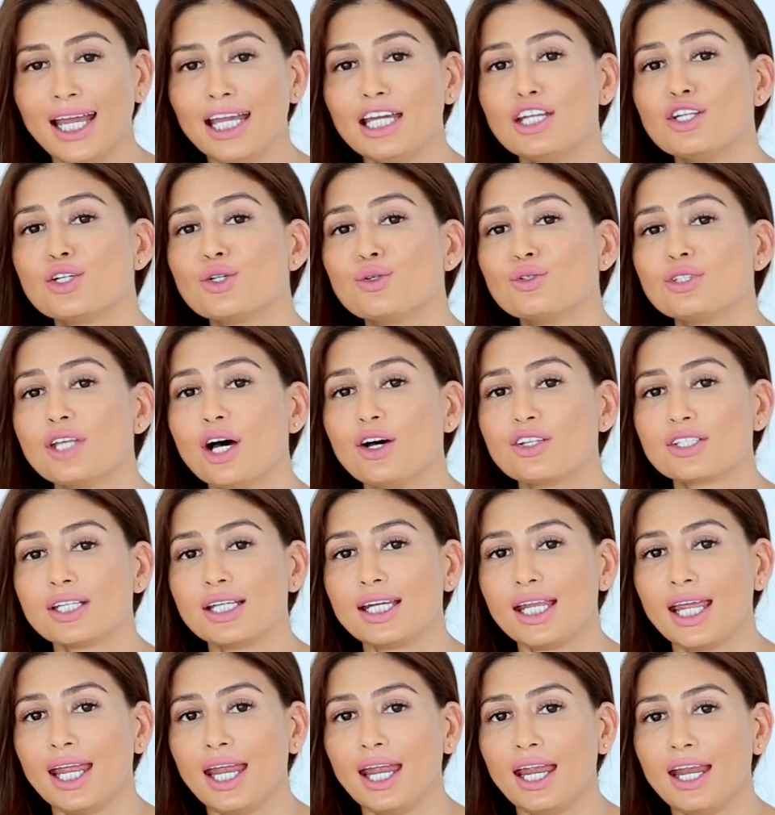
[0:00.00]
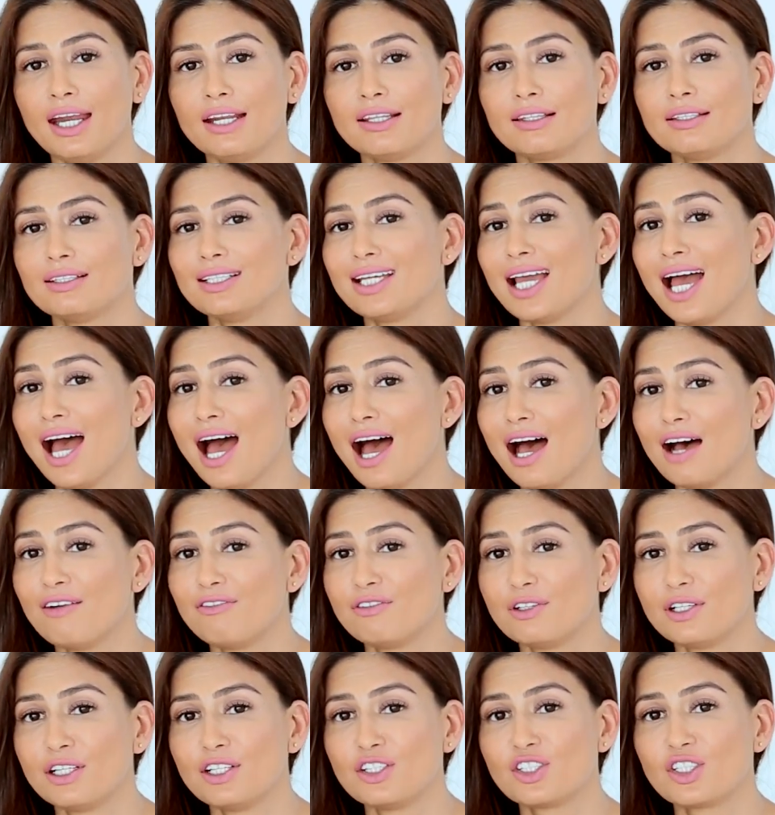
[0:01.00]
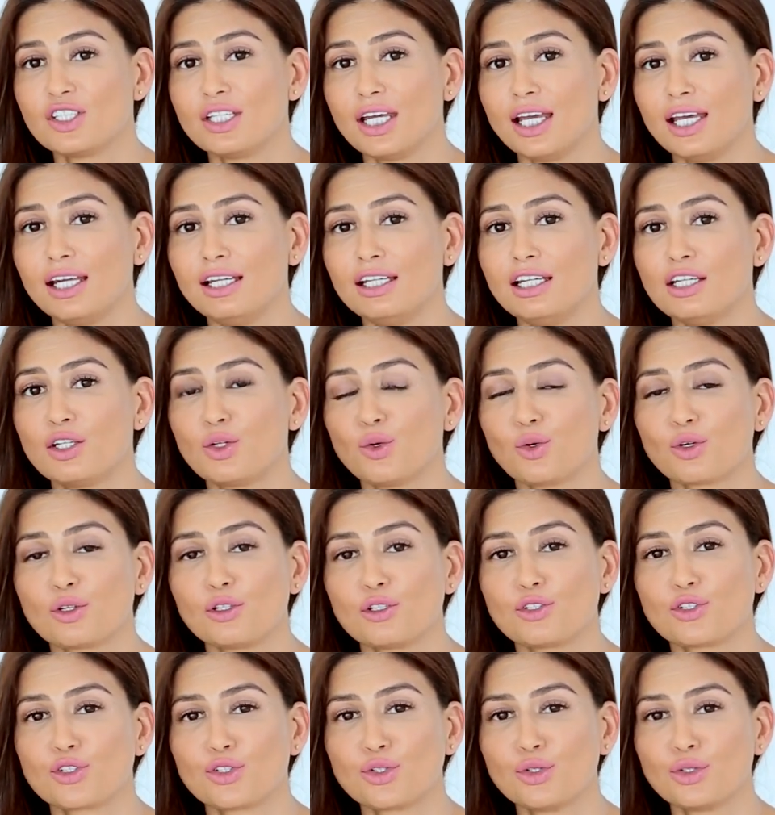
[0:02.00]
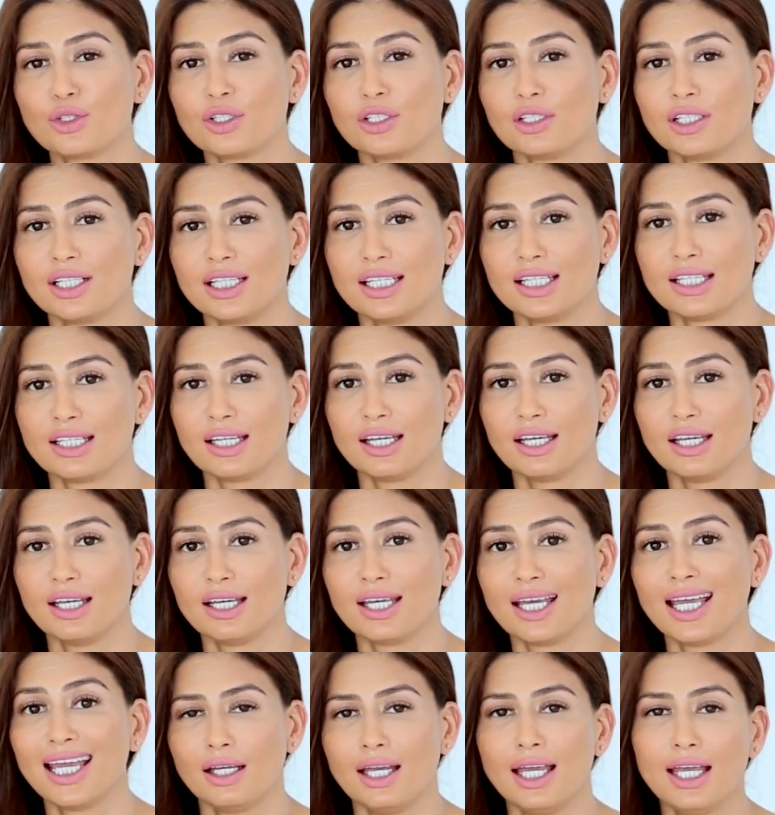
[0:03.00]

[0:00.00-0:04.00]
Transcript: In 2008, the average daily total sugar intake